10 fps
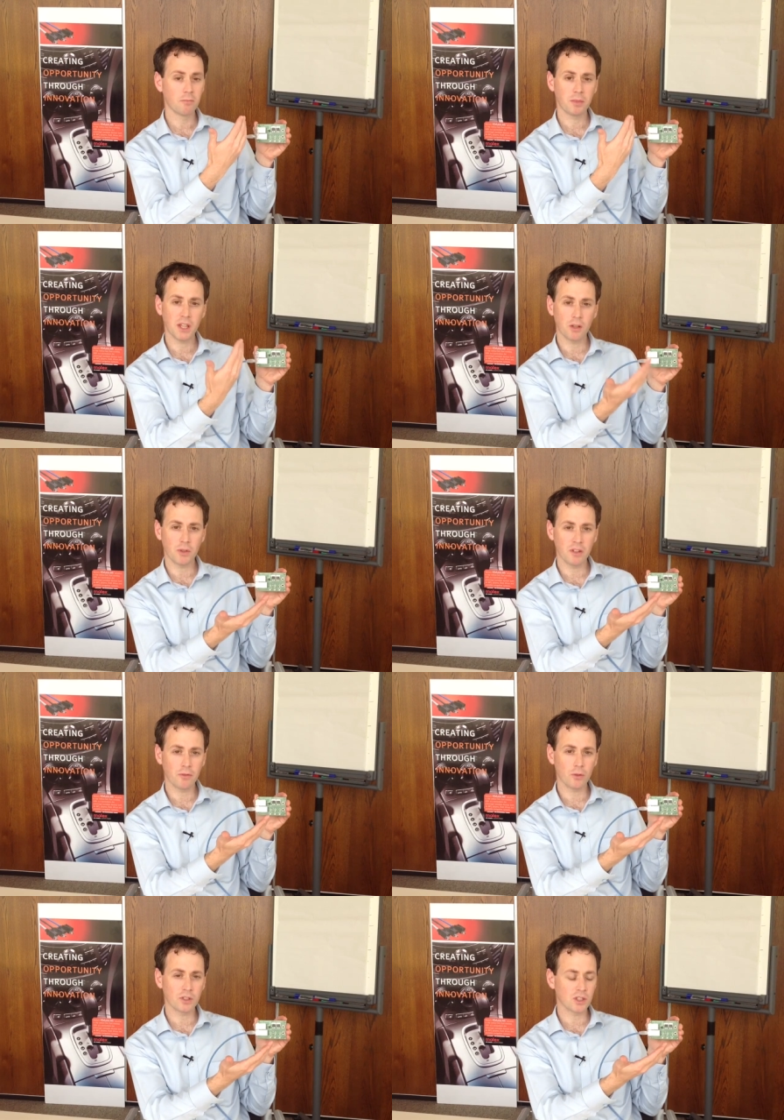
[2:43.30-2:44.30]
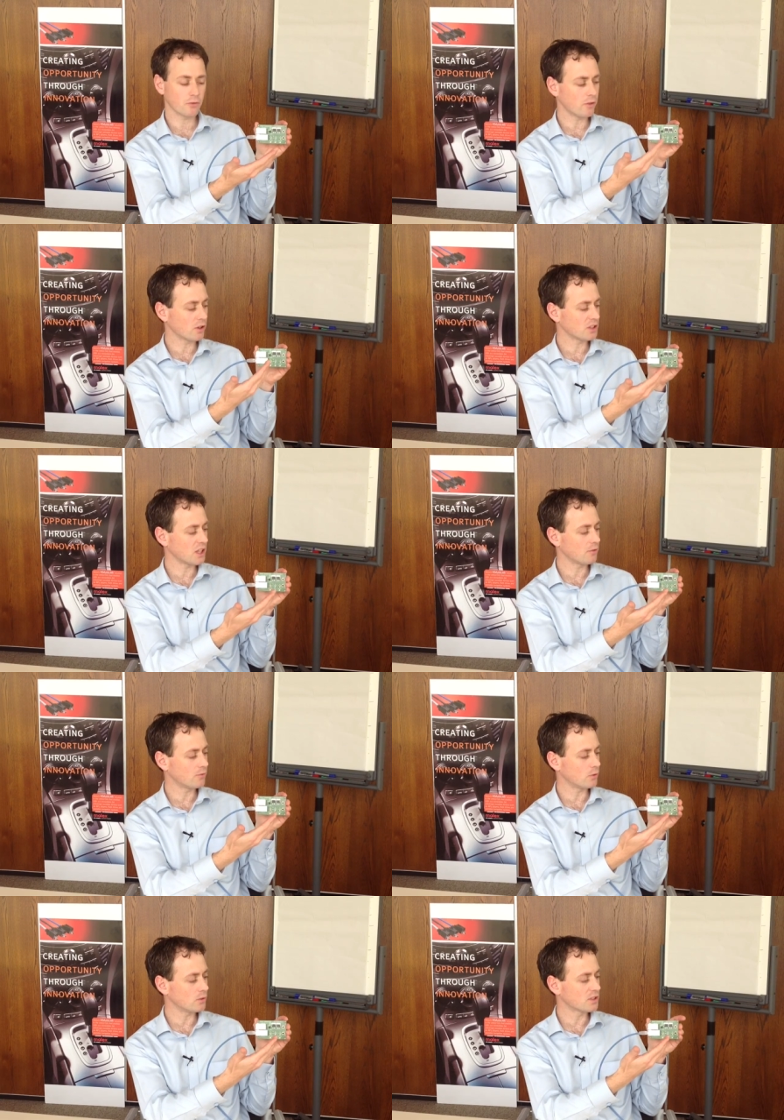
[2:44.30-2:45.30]
P O E voltage of forty-eight
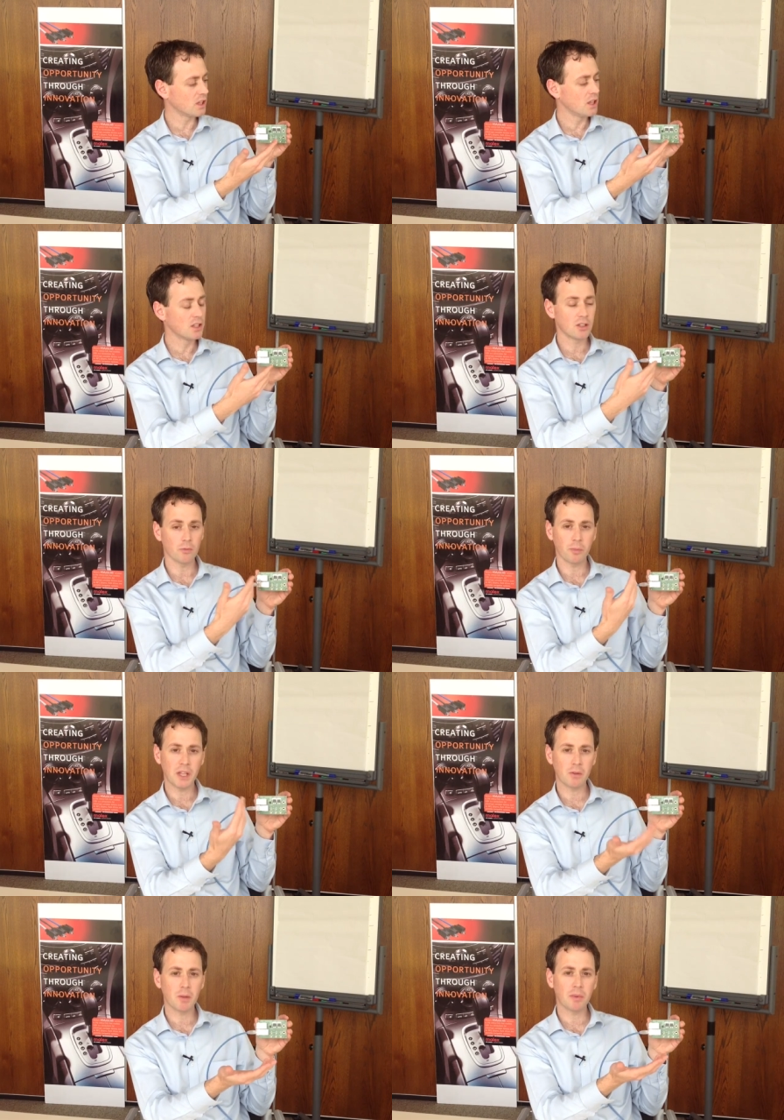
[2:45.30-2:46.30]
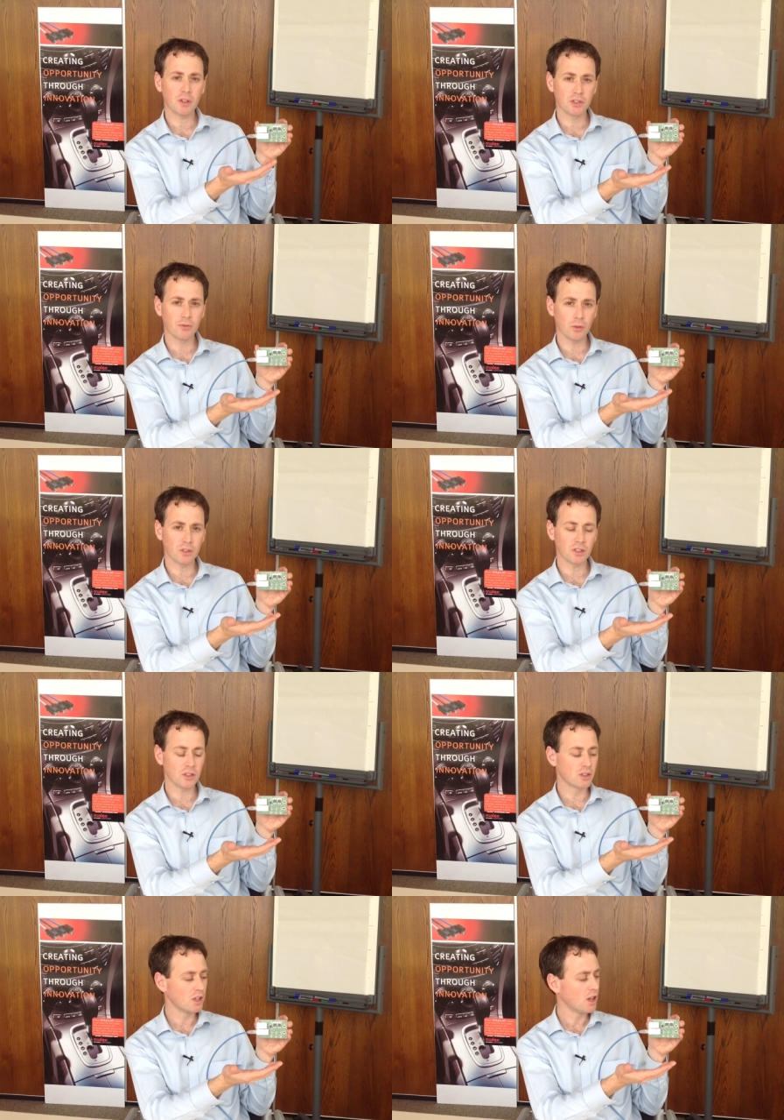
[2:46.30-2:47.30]
volts to your P O E plus
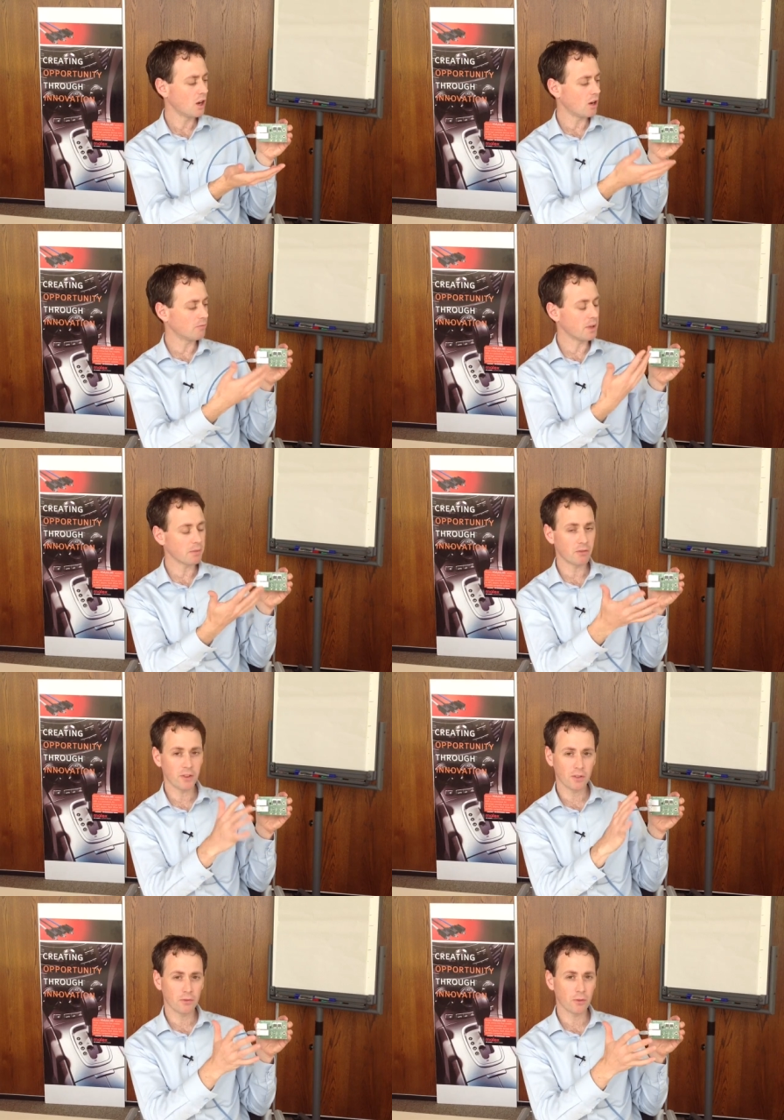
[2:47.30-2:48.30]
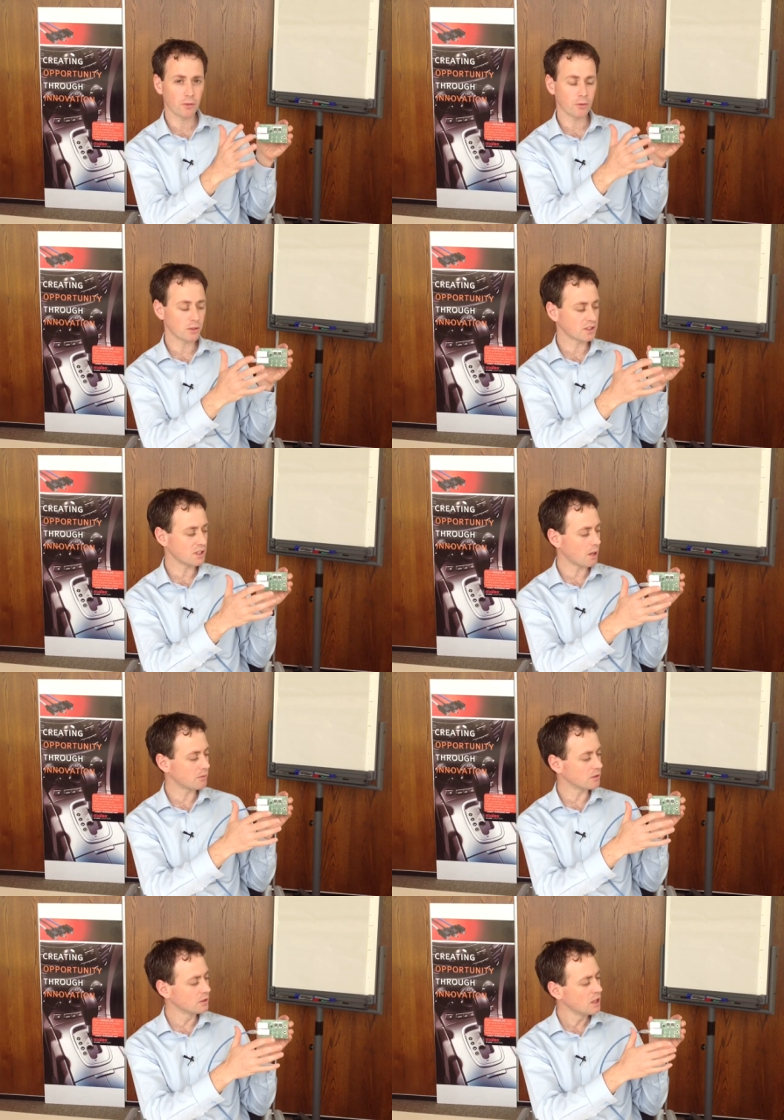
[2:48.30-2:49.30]
voltage of maybe fifty-four volts nominal,